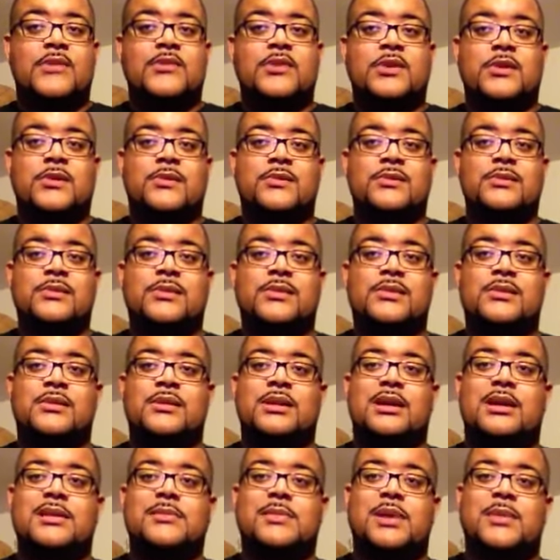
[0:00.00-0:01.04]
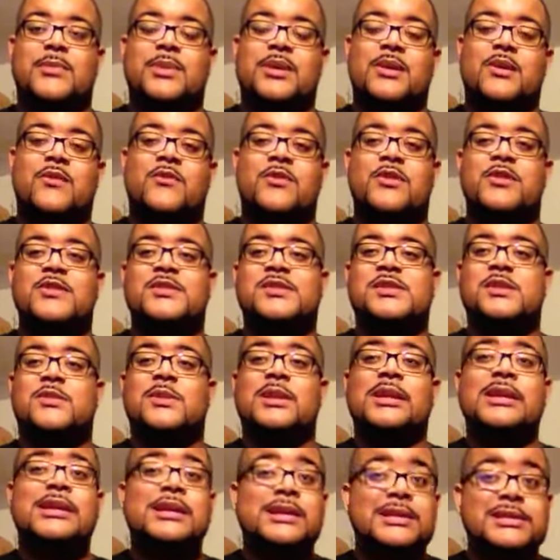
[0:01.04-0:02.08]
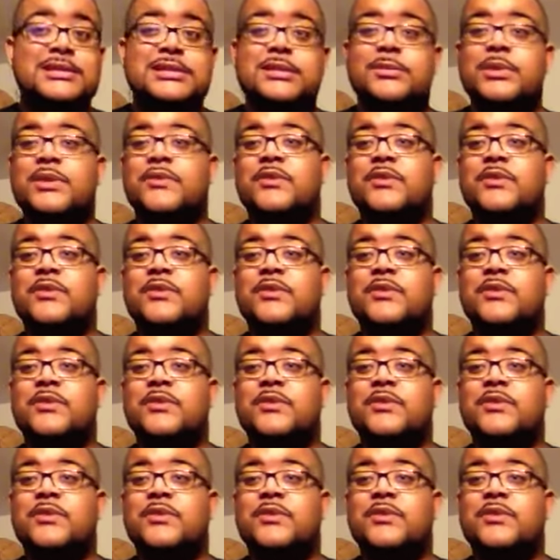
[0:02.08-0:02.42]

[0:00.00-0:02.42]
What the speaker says: Even though it may be over, you still want to kiss them.